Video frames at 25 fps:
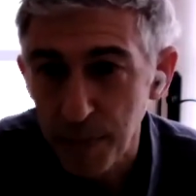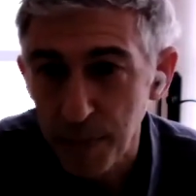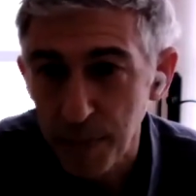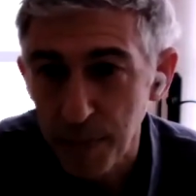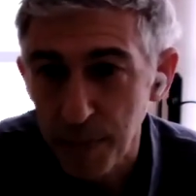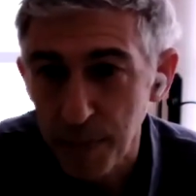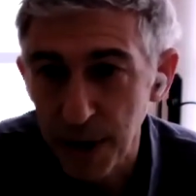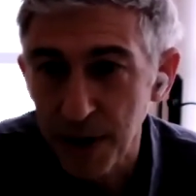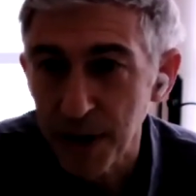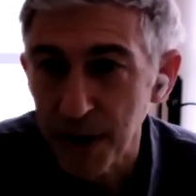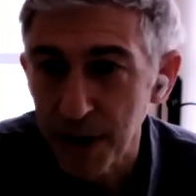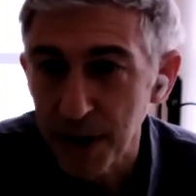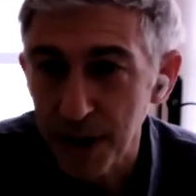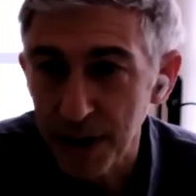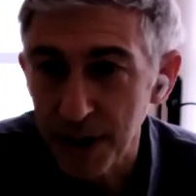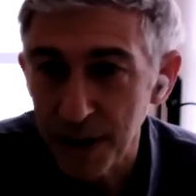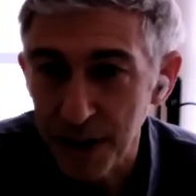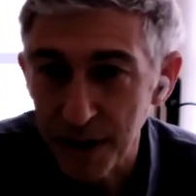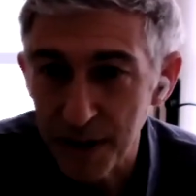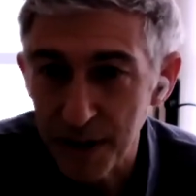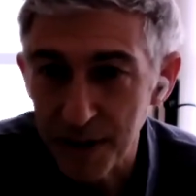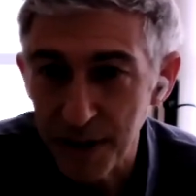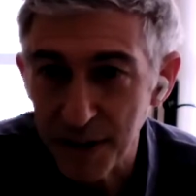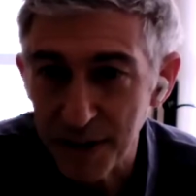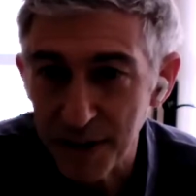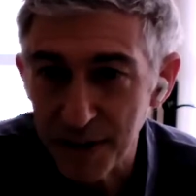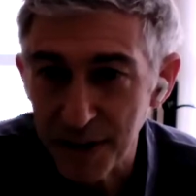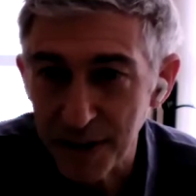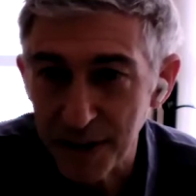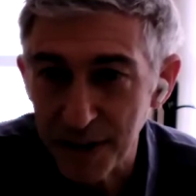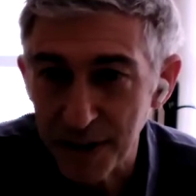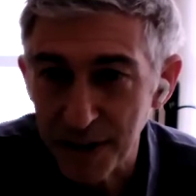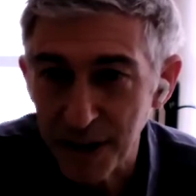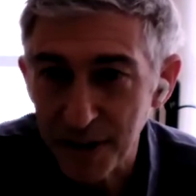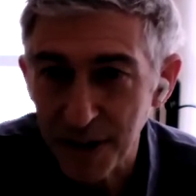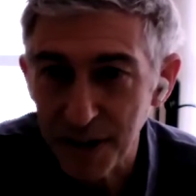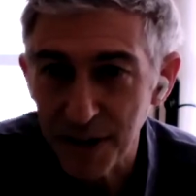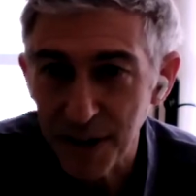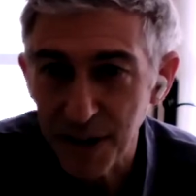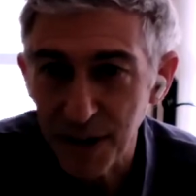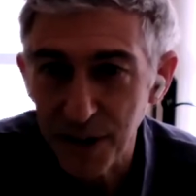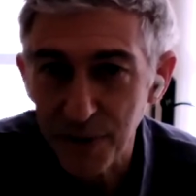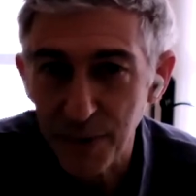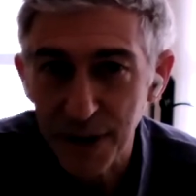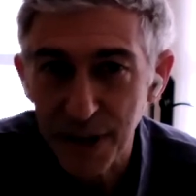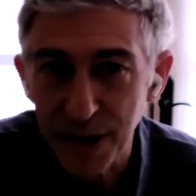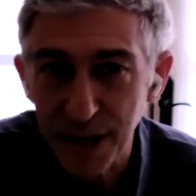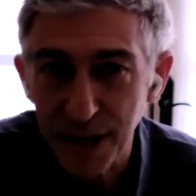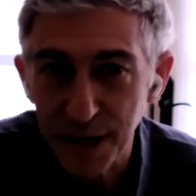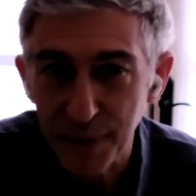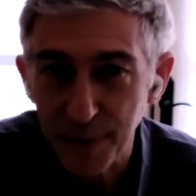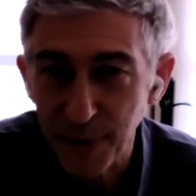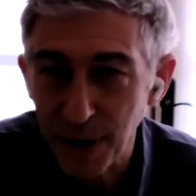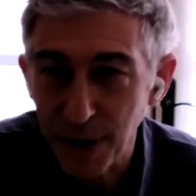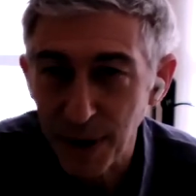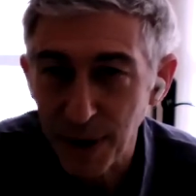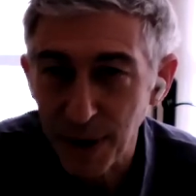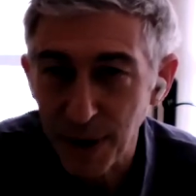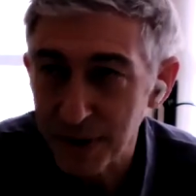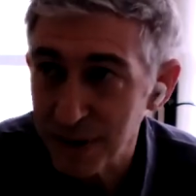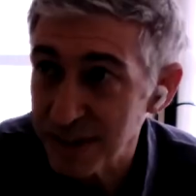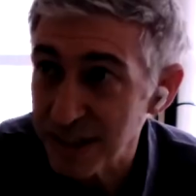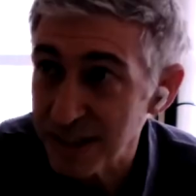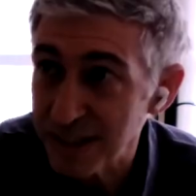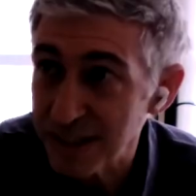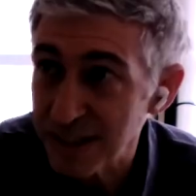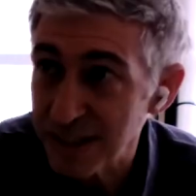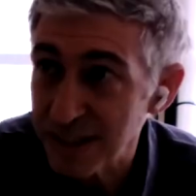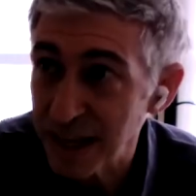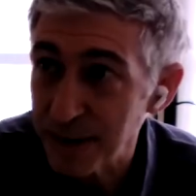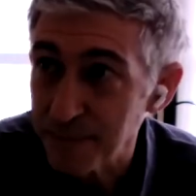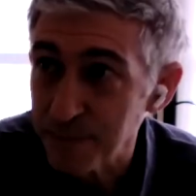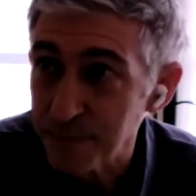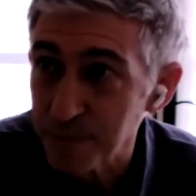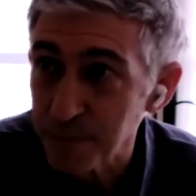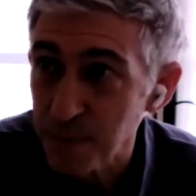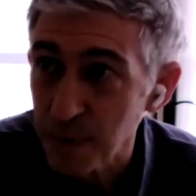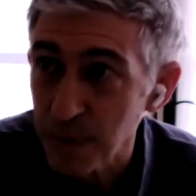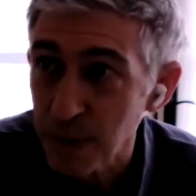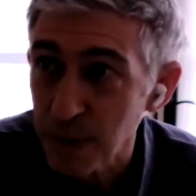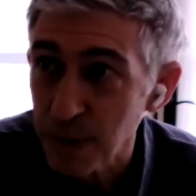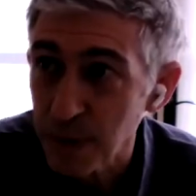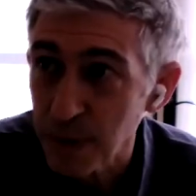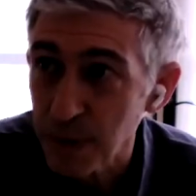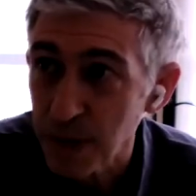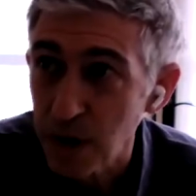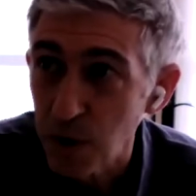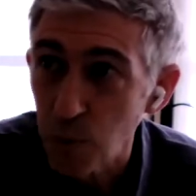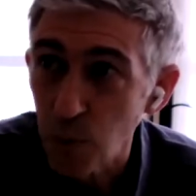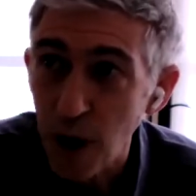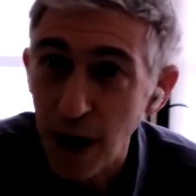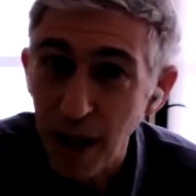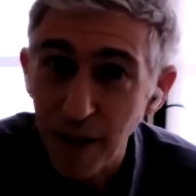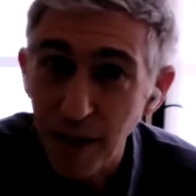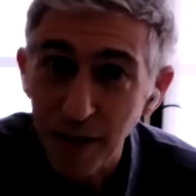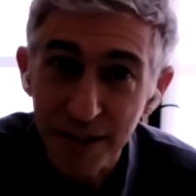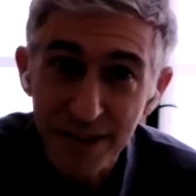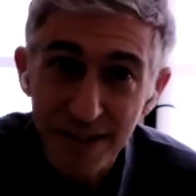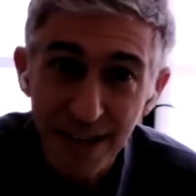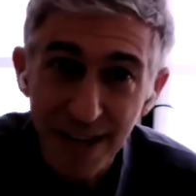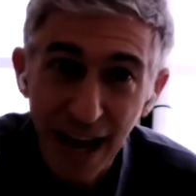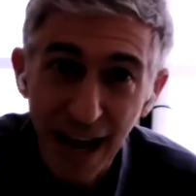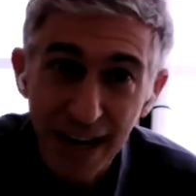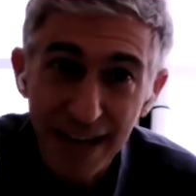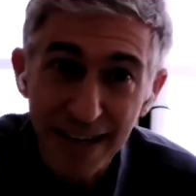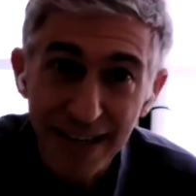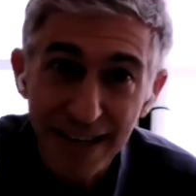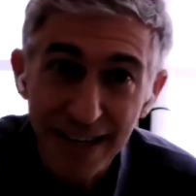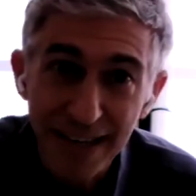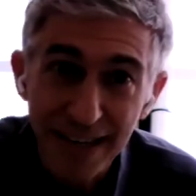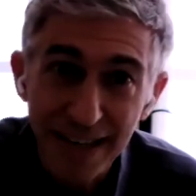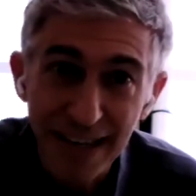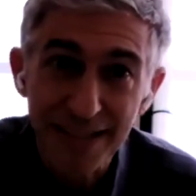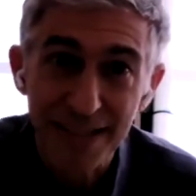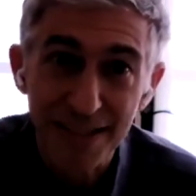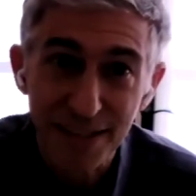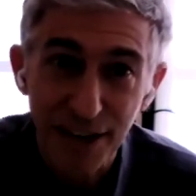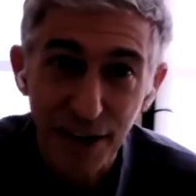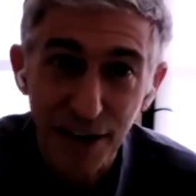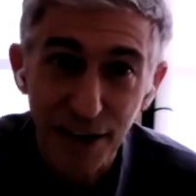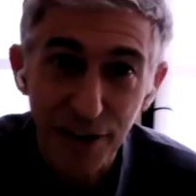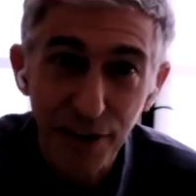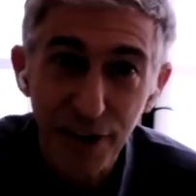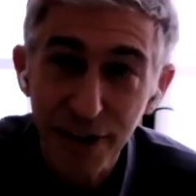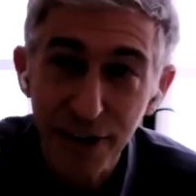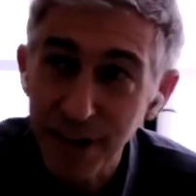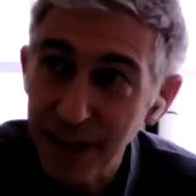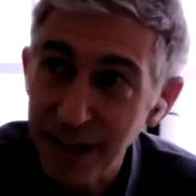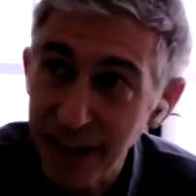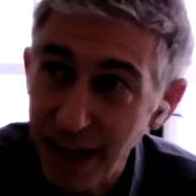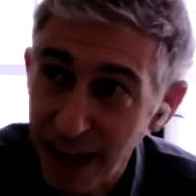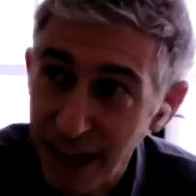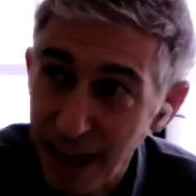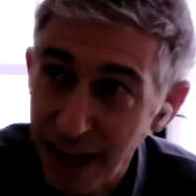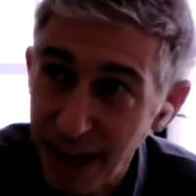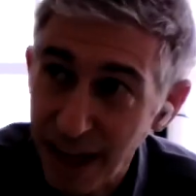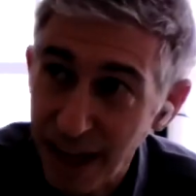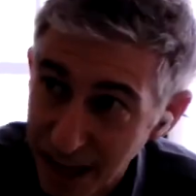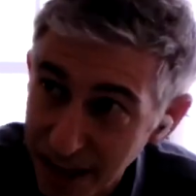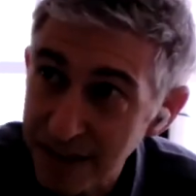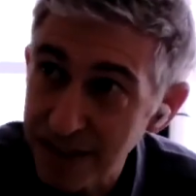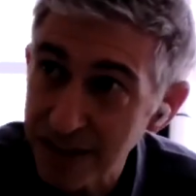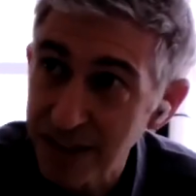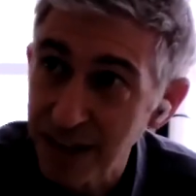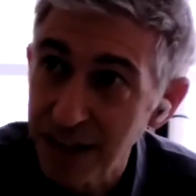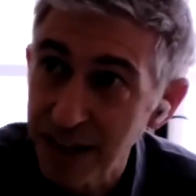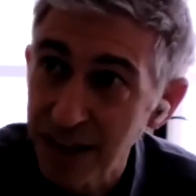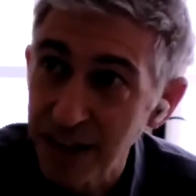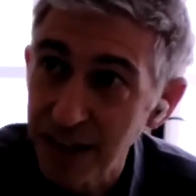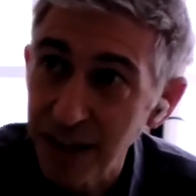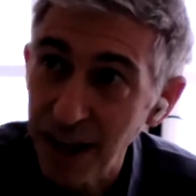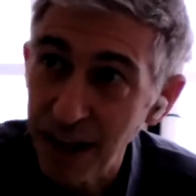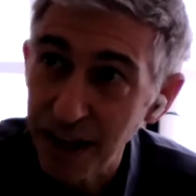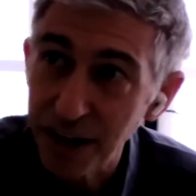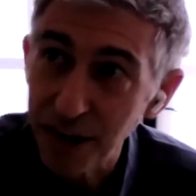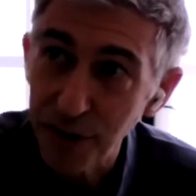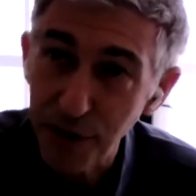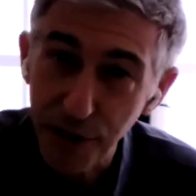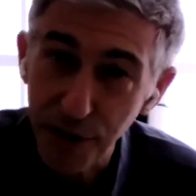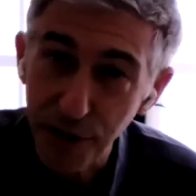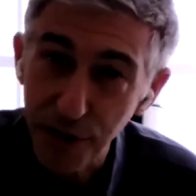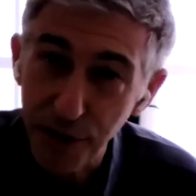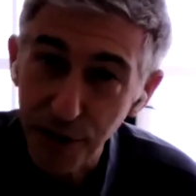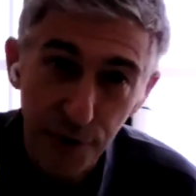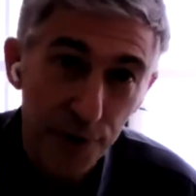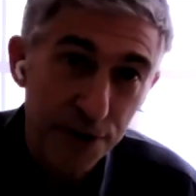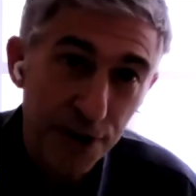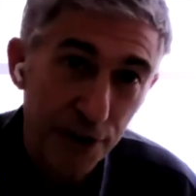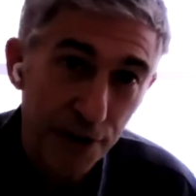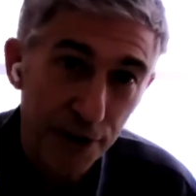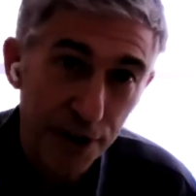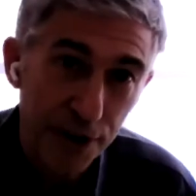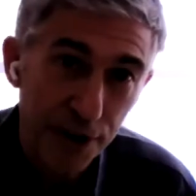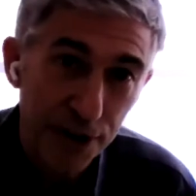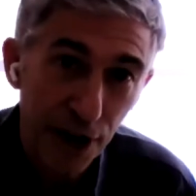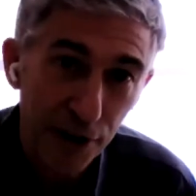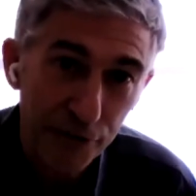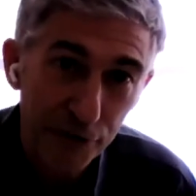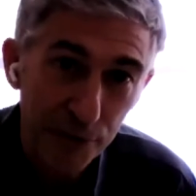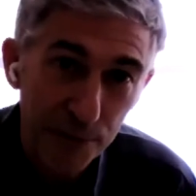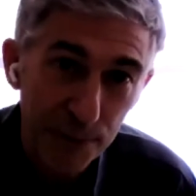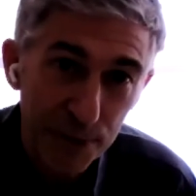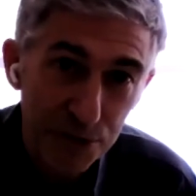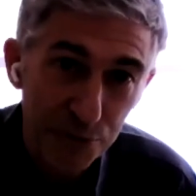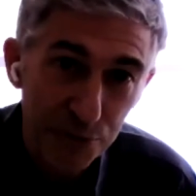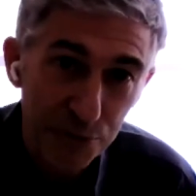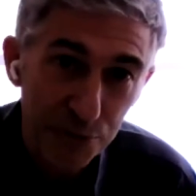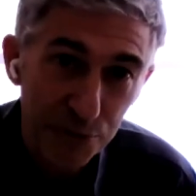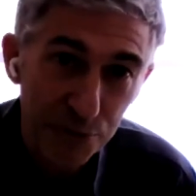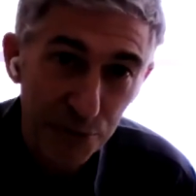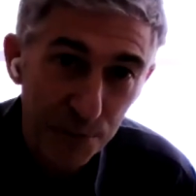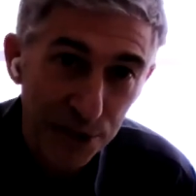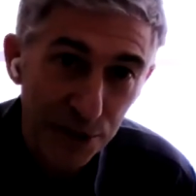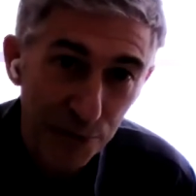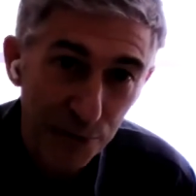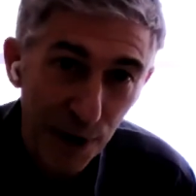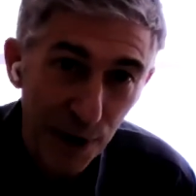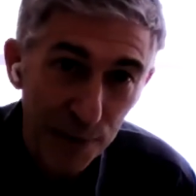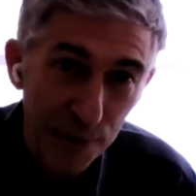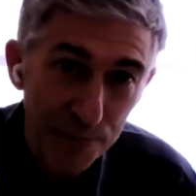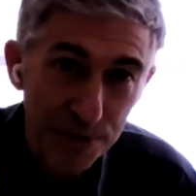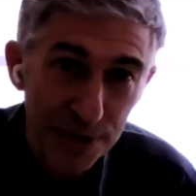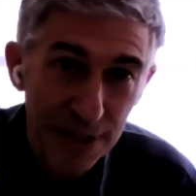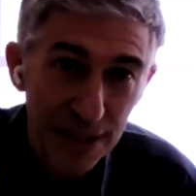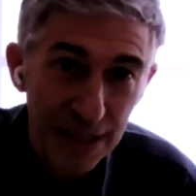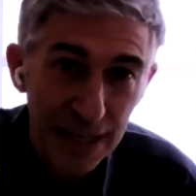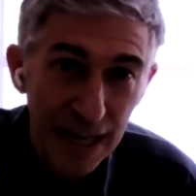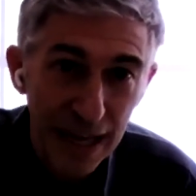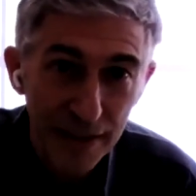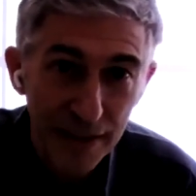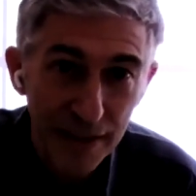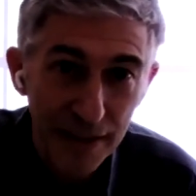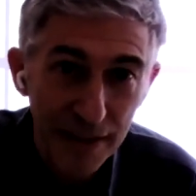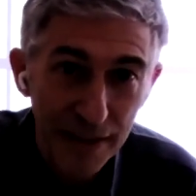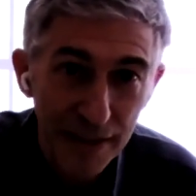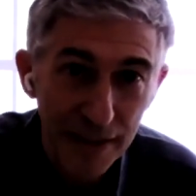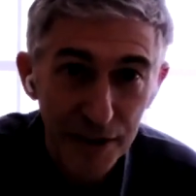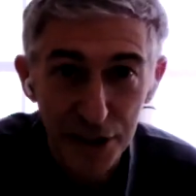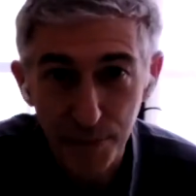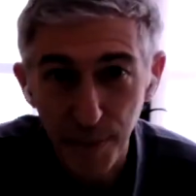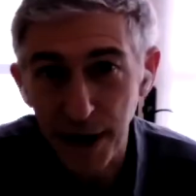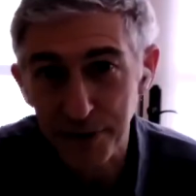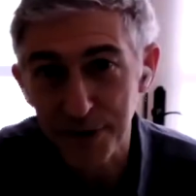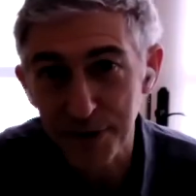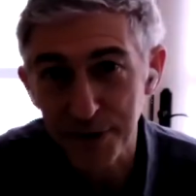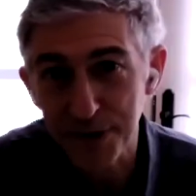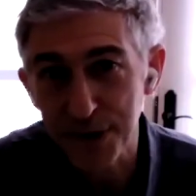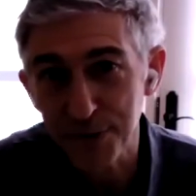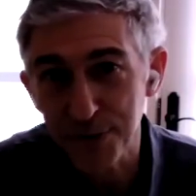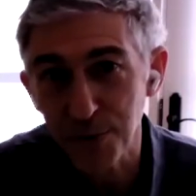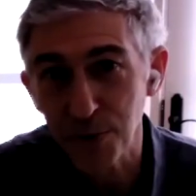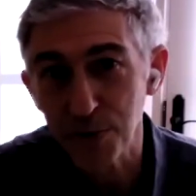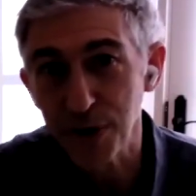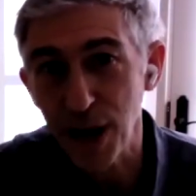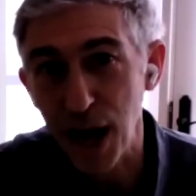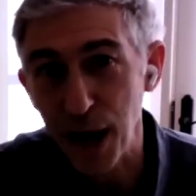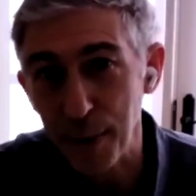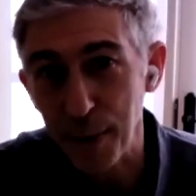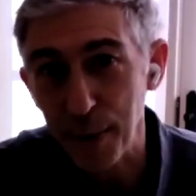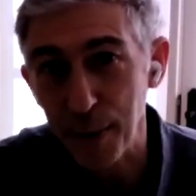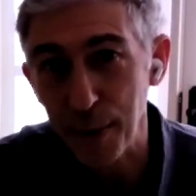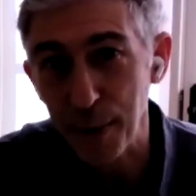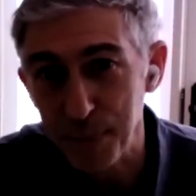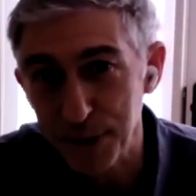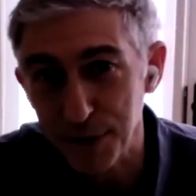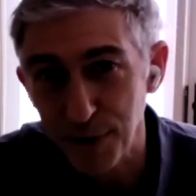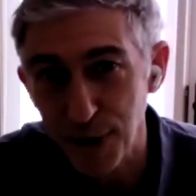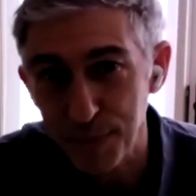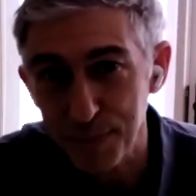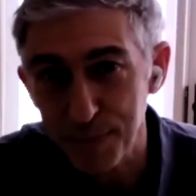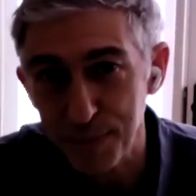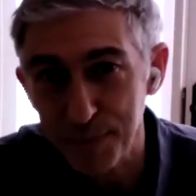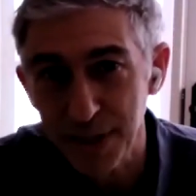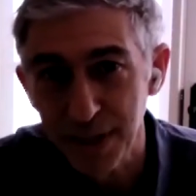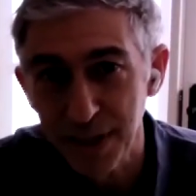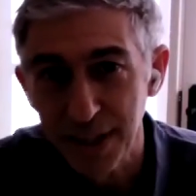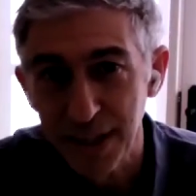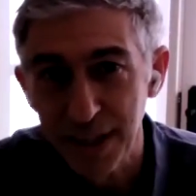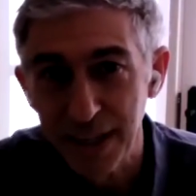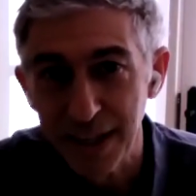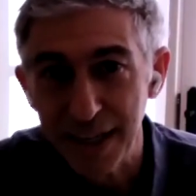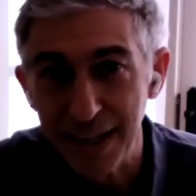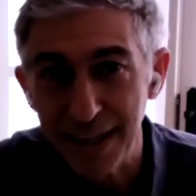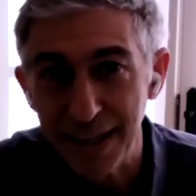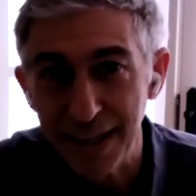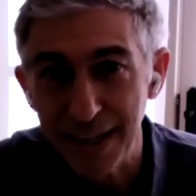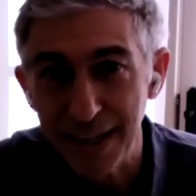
But the, the, the, other thing, the other way to think about this is that while it's not necessarily the case that authoritarian governments will be corrupt and that democracies will not be corrupt,